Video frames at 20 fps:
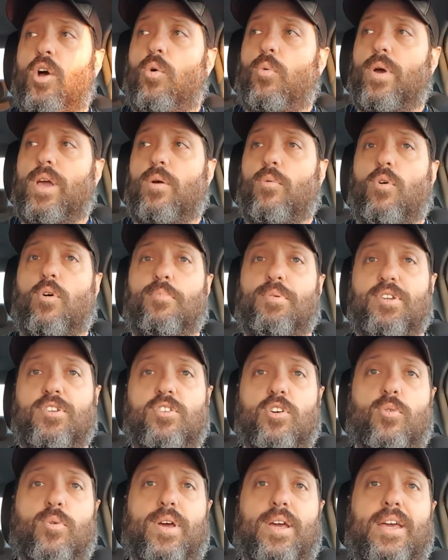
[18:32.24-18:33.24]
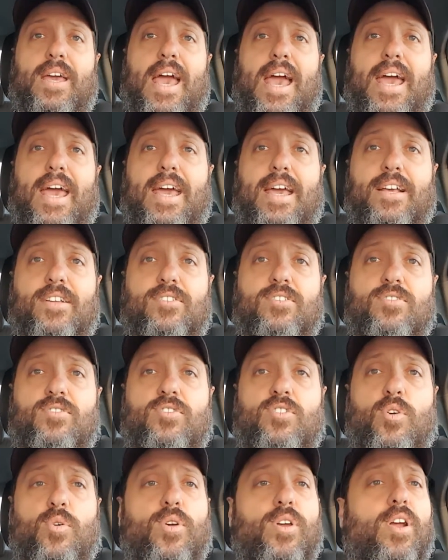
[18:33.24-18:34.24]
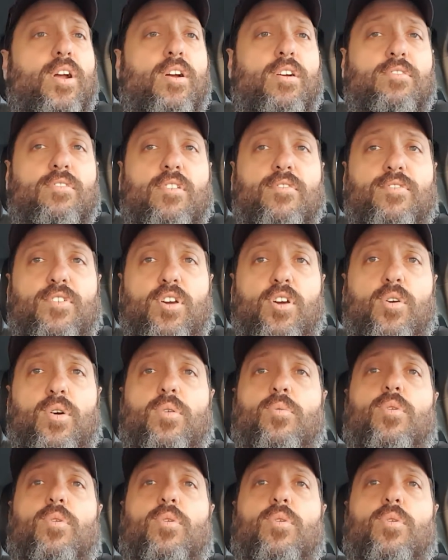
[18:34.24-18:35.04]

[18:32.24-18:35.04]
We will be doing a 2-year in review,